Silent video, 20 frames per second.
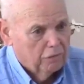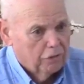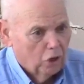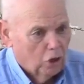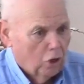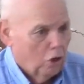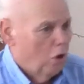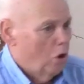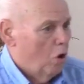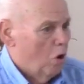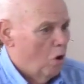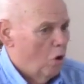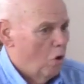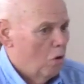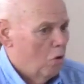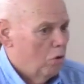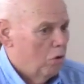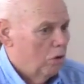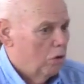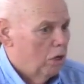the
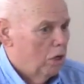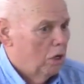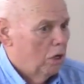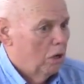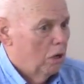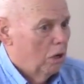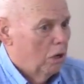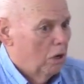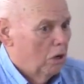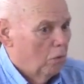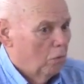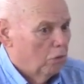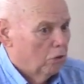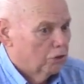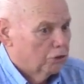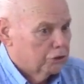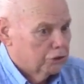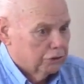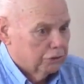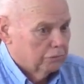law
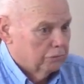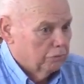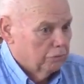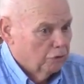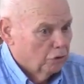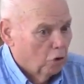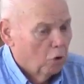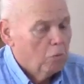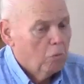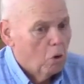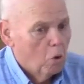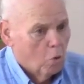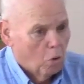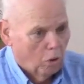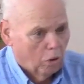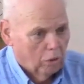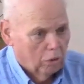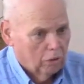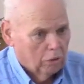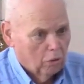was no
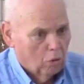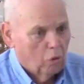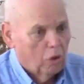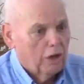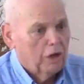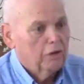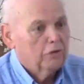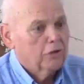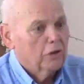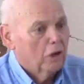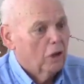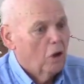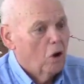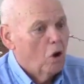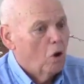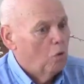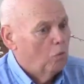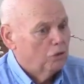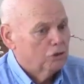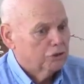more or the
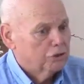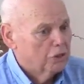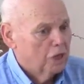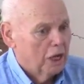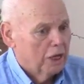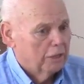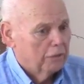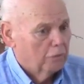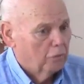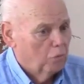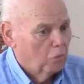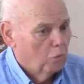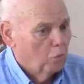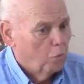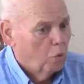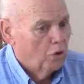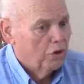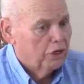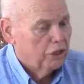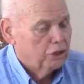law was not
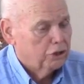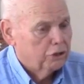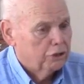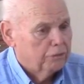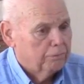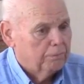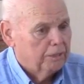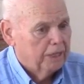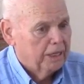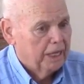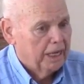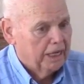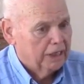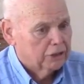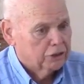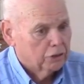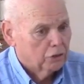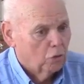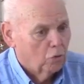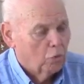what it should be. And
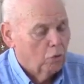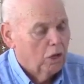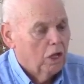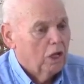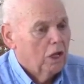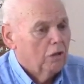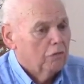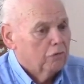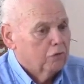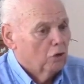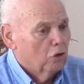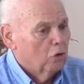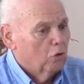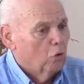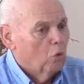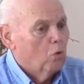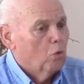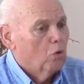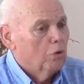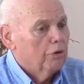so the
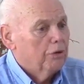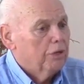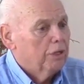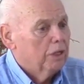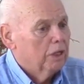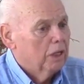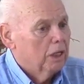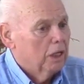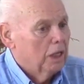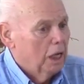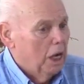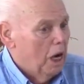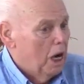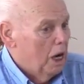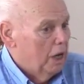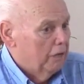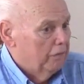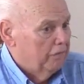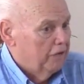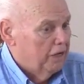Lord
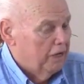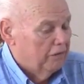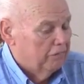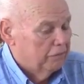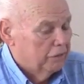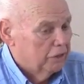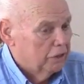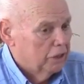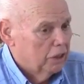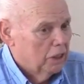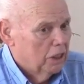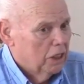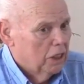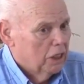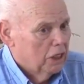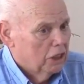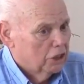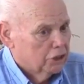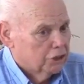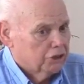God of heaven
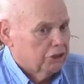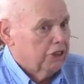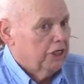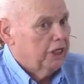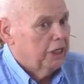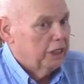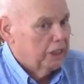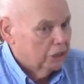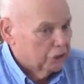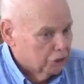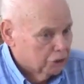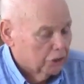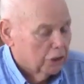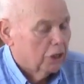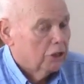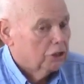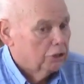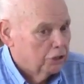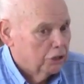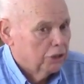sent his
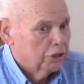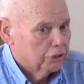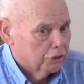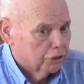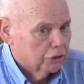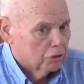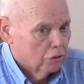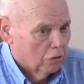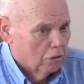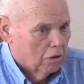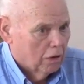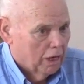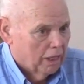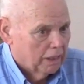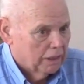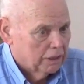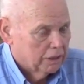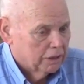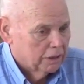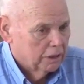son Jesus
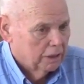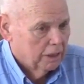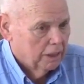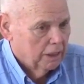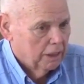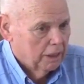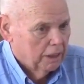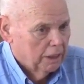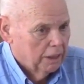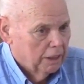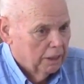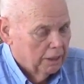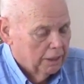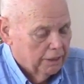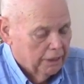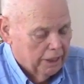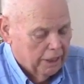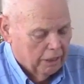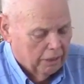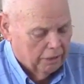Christ. Amen.
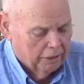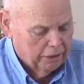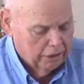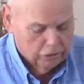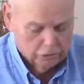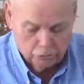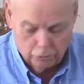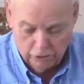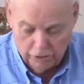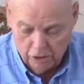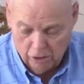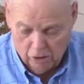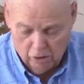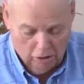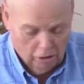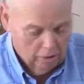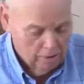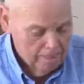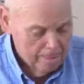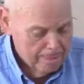Now, here we
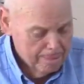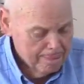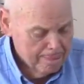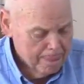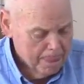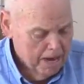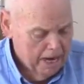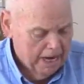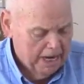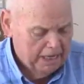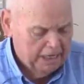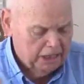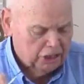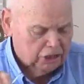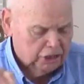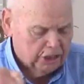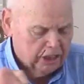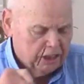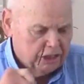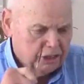are, and he
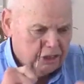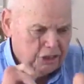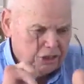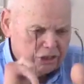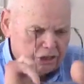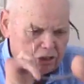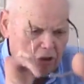says he's